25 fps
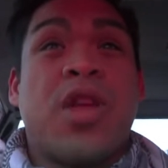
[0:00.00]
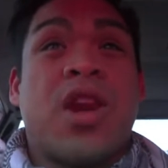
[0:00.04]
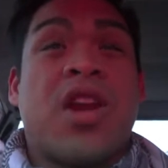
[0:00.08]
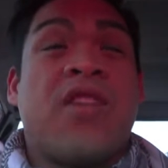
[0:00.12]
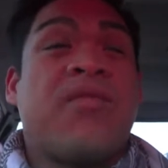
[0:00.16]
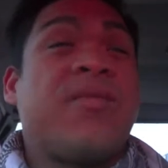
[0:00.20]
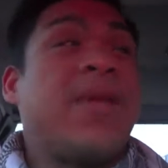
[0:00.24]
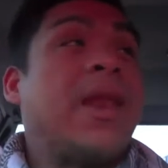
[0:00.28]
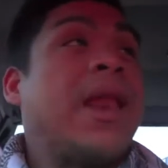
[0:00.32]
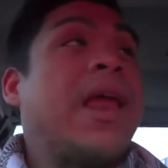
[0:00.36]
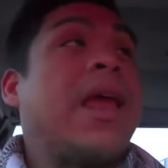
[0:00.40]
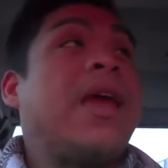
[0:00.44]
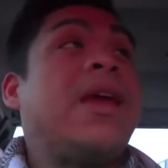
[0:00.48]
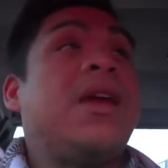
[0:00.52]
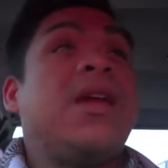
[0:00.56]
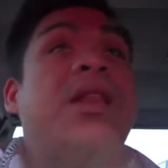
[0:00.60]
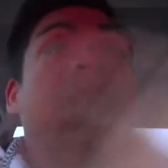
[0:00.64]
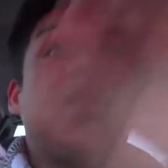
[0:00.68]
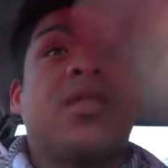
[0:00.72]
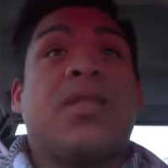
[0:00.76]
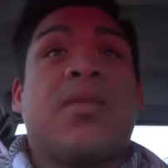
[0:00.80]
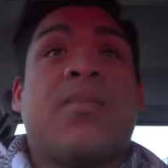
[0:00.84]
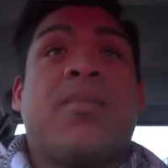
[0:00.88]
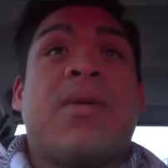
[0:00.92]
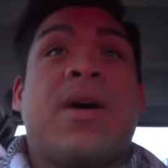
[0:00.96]
that I've been
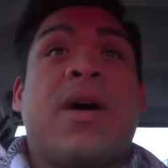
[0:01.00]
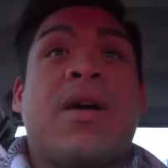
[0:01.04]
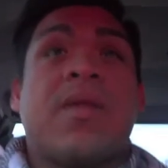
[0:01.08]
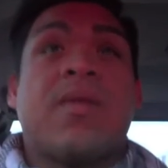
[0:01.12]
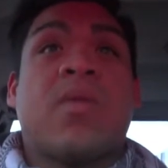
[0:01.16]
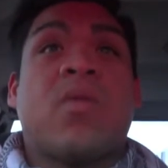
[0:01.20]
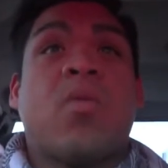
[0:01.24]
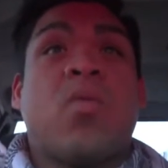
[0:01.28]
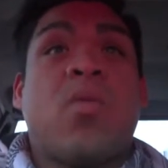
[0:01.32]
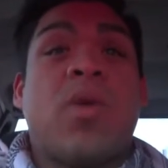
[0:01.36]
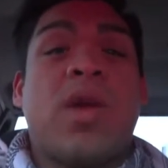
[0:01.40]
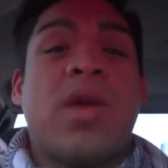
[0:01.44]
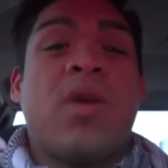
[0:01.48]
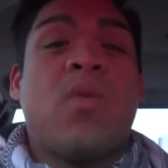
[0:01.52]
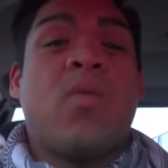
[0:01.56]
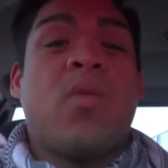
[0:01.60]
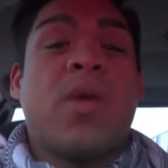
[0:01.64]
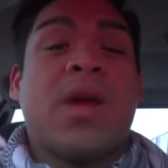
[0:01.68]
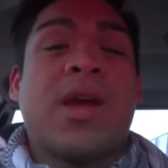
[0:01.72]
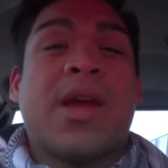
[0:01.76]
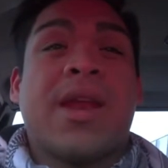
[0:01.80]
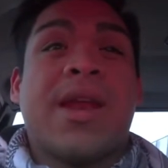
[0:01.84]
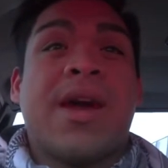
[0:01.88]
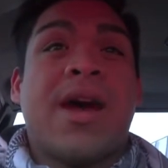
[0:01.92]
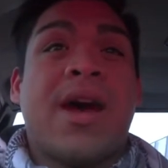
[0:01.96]
eating the past week,
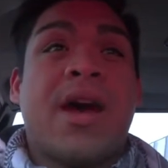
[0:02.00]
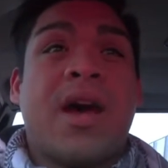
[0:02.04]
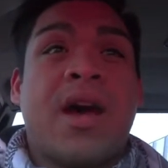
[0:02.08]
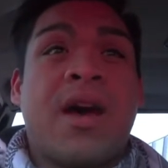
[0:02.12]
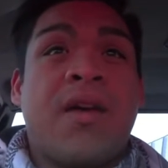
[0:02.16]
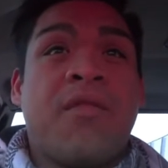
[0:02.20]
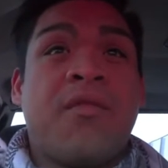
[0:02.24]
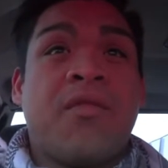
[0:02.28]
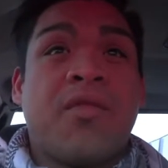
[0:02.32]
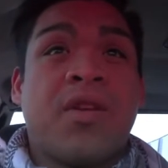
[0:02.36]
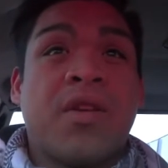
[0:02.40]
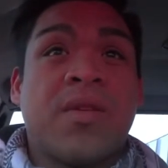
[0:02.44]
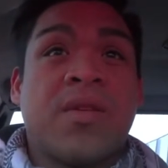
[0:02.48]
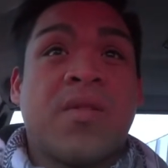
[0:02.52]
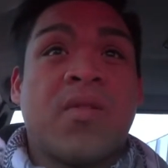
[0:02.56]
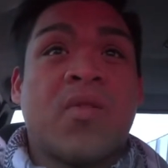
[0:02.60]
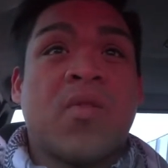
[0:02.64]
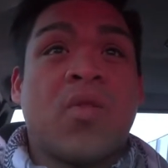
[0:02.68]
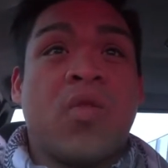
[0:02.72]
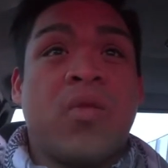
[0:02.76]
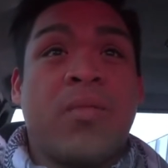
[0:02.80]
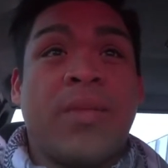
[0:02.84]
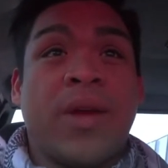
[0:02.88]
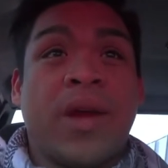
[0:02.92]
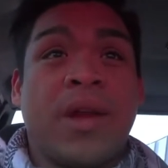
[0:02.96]
week and a half, because it's
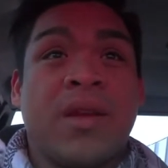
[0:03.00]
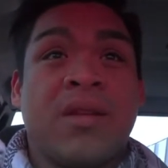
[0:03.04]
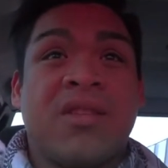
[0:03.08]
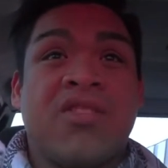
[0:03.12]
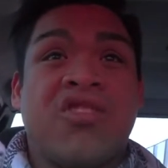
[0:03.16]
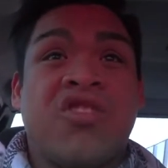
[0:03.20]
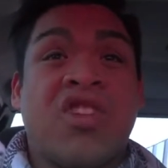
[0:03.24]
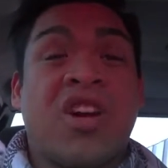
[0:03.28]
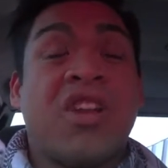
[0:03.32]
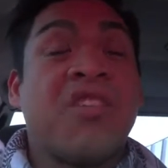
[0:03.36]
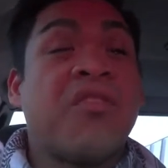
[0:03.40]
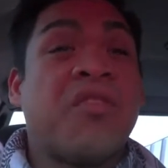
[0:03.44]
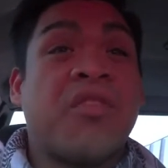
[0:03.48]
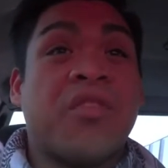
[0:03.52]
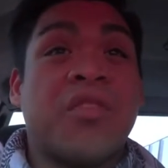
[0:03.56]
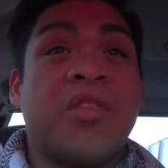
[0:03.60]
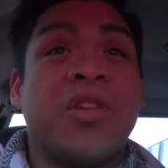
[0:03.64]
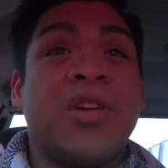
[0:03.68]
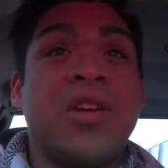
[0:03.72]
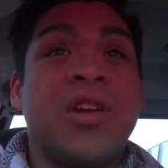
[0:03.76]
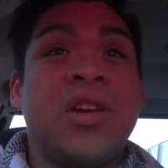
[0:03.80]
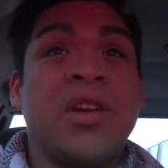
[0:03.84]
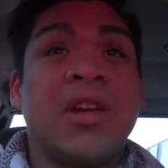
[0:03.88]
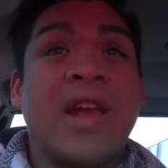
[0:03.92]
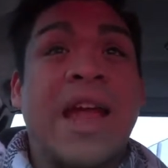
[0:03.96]
all been junk
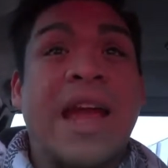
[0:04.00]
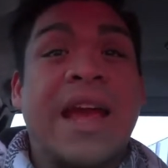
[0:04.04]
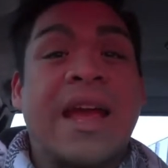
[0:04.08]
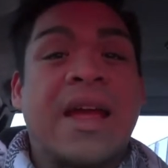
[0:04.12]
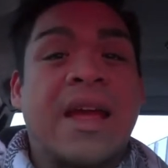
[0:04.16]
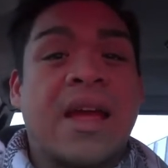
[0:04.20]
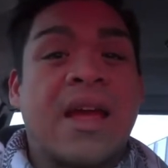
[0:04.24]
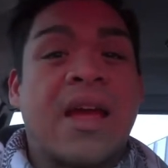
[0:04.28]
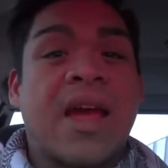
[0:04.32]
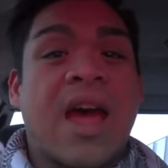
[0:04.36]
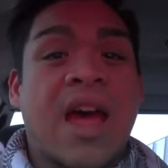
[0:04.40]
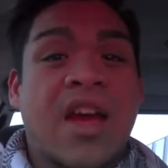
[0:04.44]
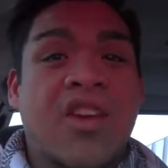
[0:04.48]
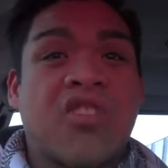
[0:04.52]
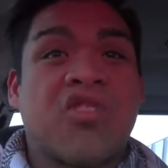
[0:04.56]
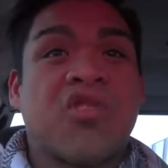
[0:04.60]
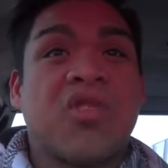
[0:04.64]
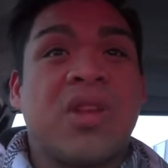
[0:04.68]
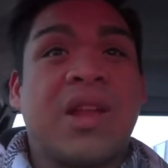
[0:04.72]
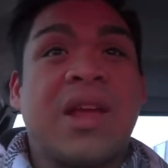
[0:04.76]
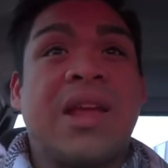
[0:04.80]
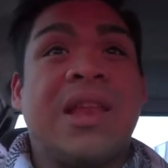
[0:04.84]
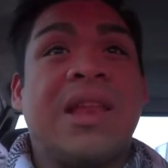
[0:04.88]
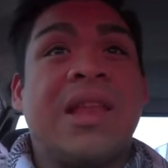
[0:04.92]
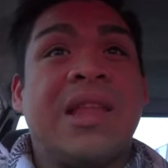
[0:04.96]
food, like
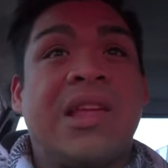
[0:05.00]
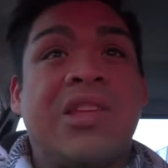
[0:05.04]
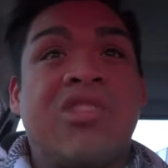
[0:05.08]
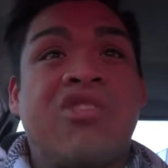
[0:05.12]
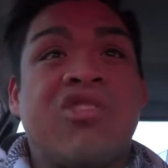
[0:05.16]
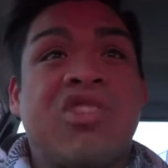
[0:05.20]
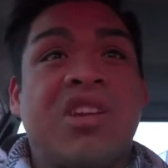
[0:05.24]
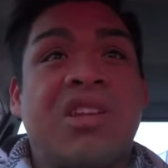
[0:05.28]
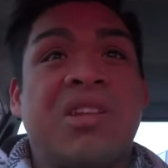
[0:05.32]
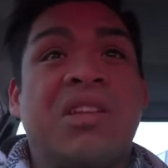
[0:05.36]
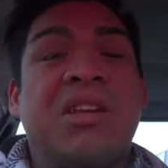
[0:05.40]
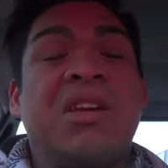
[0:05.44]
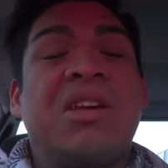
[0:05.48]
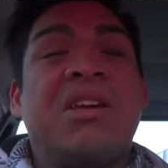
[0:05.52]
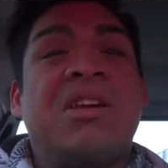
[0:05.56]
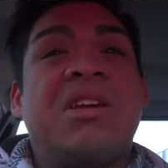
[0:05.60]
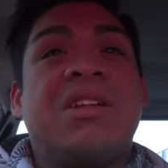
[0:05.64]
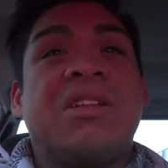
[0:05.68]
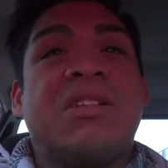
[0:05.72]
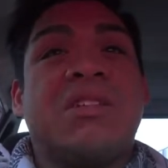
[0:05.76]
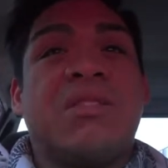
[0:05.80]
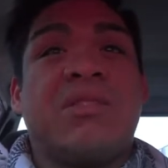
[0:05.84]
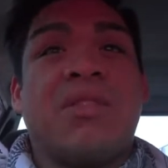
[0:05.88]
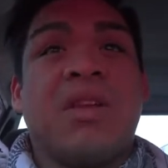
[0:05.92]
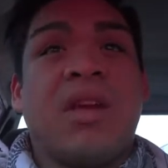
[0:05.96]
actually legit
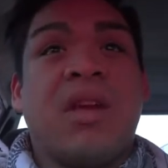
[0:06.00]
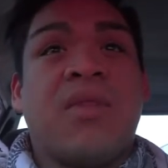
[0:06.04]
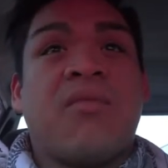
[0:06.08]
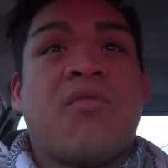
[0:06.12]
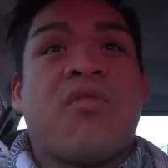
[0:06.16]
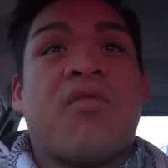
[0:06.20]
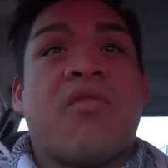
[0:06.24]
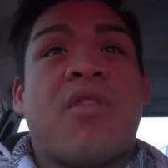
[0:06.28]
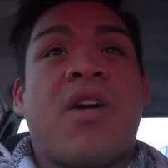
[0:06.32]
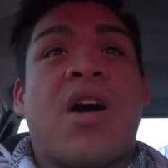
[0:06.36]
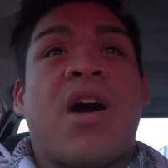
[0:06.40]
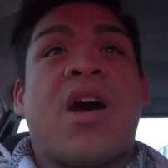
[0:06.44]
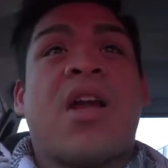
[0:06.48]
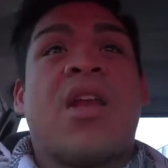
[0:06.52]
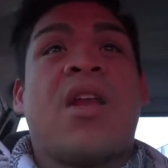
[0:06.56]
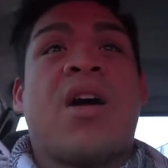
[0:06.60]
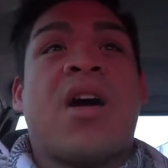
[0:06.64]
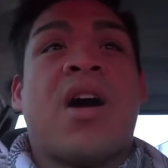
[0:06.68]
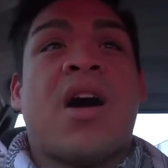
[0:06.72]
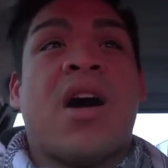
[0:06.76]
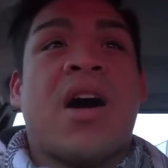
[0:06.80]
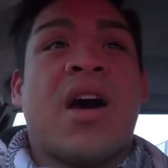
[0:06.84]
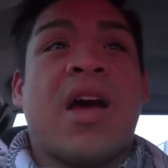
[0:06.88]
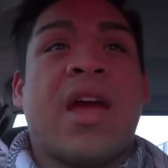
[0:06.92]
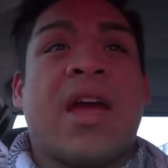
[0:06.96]
deep fried,
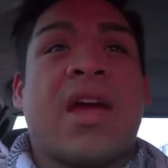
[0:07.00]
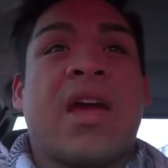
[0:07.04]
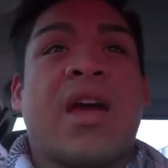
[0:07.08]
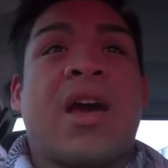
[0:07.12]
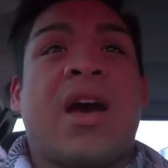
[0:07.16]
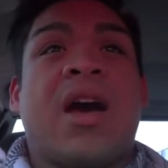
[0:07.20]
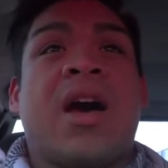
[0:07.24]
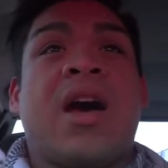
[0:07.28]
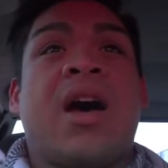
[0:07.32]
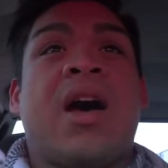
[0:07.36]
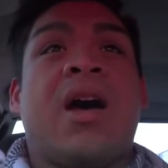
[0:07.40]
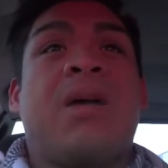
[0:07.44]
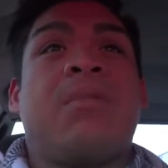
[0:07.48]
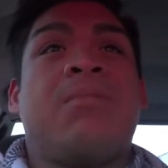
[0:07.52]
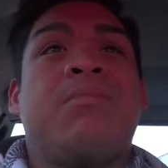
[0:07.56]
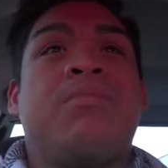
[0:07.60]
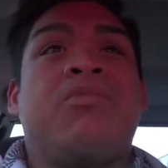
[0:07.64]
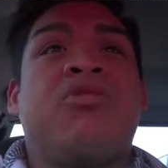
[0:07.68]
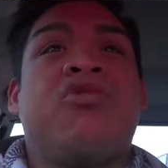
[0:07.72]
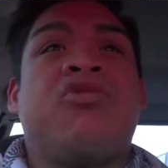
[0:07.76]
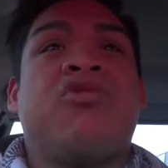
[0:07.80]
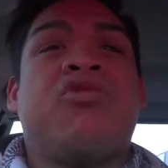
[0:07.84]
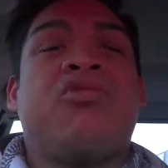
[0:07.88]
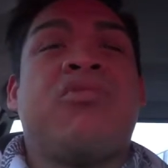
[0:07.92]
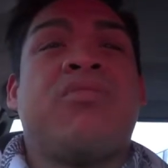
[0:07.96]
high carb,
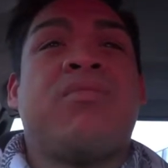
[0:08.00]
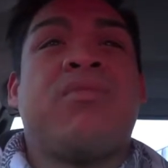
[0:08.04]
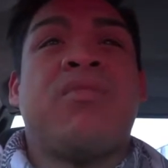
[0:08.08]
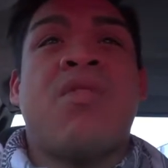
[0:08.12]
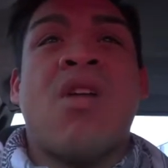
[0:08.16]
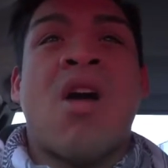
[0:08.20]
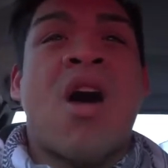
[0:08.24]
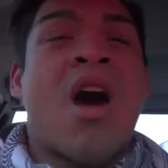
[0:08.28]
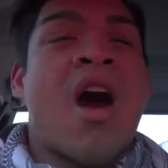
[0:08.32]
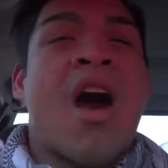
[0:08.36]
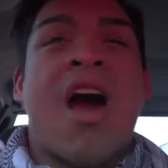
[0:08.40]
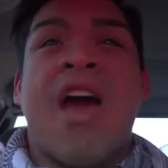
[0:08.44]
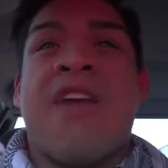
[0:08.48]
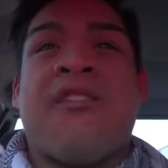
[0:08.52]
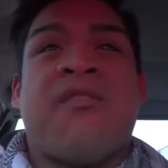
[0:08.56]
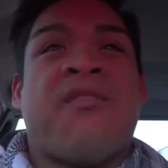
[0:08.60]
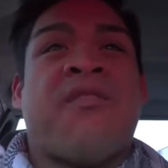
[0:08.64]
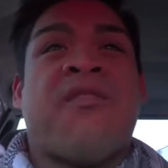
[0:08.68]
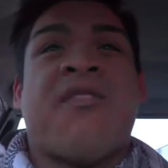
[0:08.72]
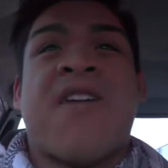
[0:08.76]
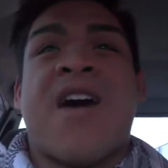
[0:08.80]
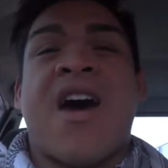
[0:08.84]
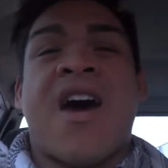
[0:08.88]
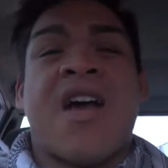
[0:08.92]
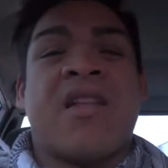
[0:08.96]
high
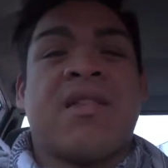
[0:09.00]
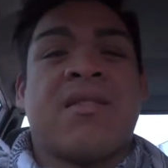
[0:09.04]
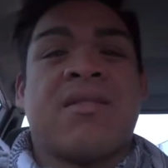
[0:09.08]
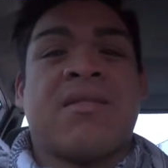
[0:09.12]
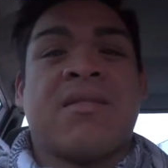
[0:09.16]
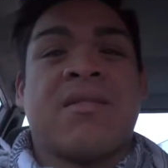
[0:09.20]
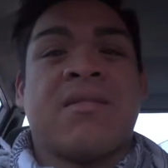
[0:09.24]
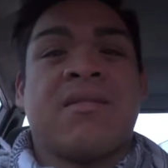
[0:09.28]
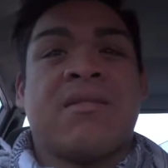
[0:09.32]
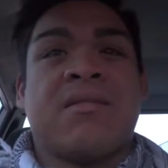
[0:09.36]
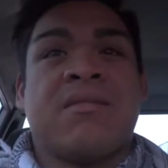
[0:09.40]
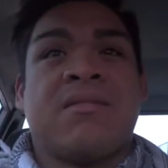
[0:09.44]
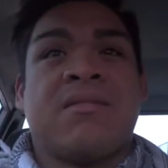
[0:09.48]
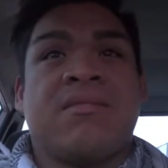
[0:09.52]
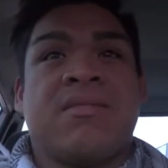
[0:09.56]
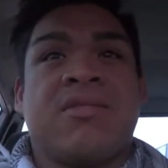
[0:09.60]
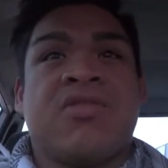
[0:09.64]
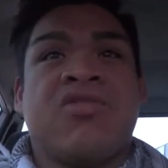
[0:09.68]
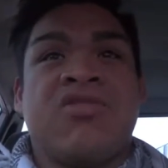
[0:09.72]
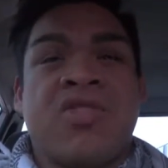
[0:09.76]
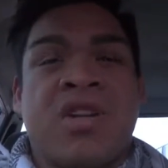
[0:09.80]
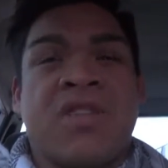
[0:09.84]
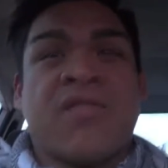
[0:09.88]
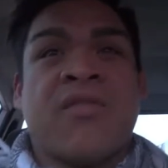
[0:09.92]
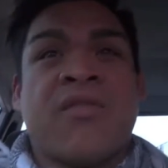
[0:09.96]
fat,
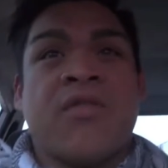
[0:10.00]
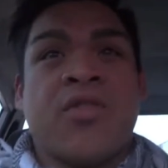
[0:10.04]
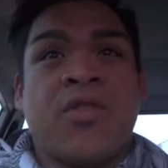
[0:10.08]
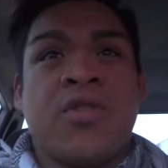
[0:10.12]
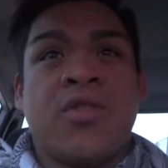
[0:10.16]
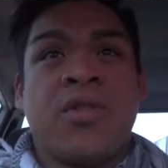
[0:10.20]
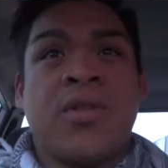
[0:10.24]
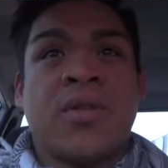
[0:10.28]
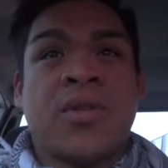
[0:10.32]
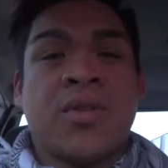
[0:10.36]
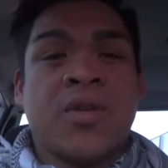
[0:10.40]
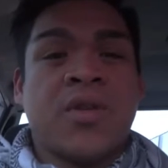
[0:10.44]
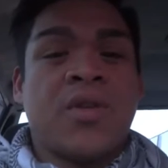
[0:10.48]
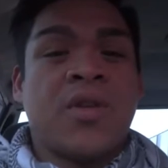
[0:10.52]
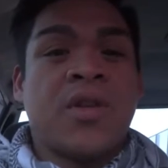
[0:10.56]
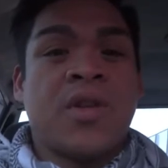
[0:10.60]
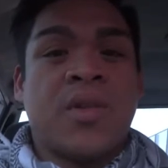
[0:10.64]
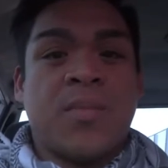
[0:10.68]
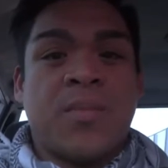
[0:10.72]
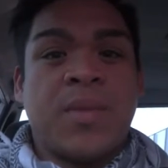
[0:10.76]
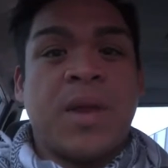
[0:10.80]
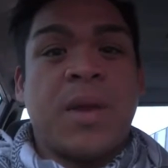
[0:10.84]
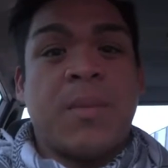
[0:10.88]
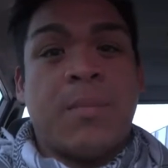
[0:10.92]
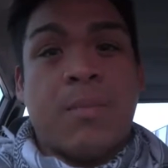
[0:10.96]
junk food, so
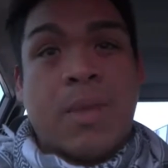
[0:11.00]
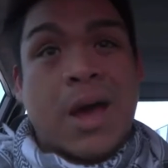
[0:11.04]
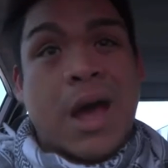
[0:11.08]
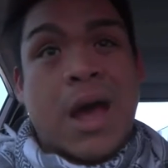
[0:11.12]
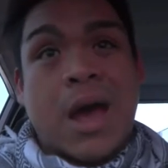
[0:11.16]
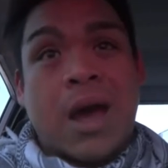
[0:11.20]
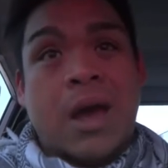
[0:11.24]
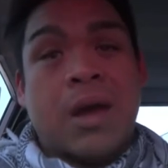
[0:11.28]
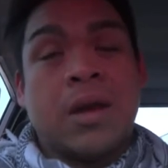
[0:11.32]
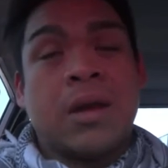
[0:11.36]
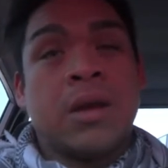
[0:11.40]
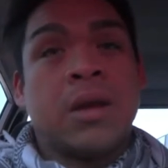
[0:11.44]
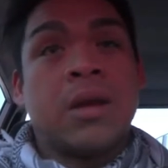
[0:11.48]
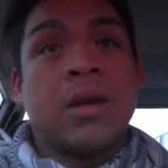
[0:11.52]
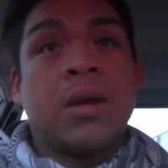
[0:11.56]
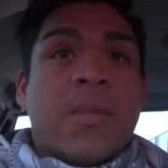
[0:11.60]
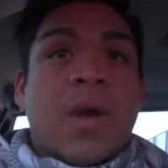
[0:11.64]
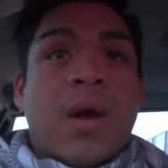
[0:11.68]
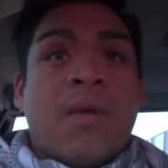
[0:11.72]
it's been bad.